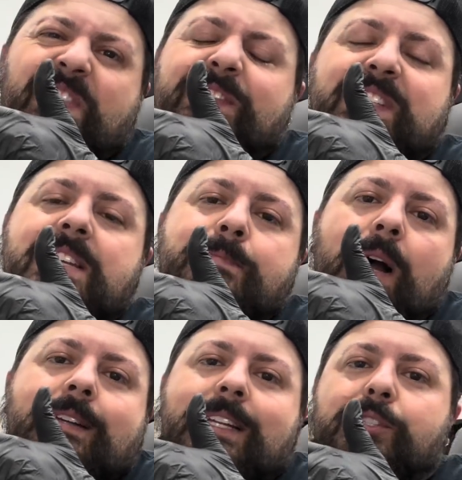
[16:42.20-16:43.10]
15
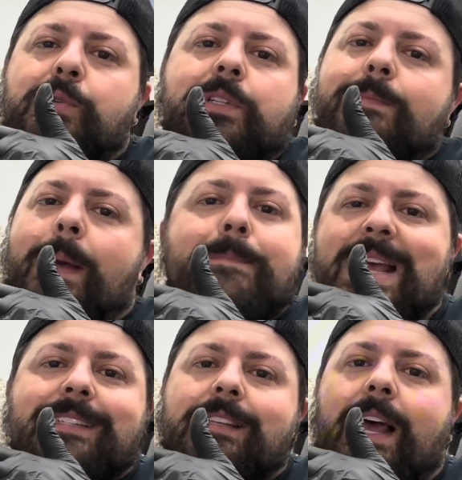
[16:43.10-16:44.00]
bucks. That's usually my
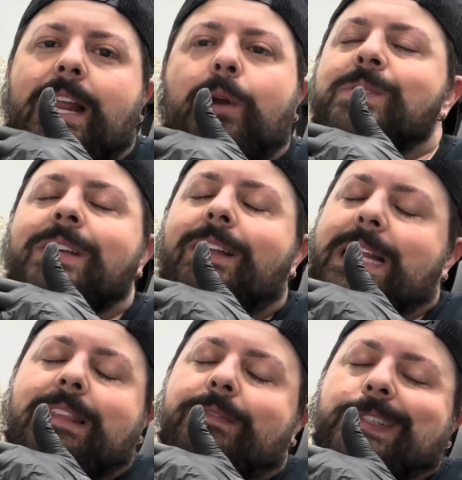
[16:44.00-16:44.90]
baseline. I don't sell
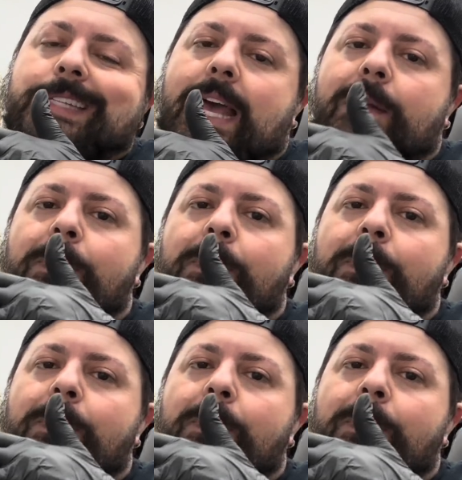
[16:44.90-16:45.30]
anything for 10.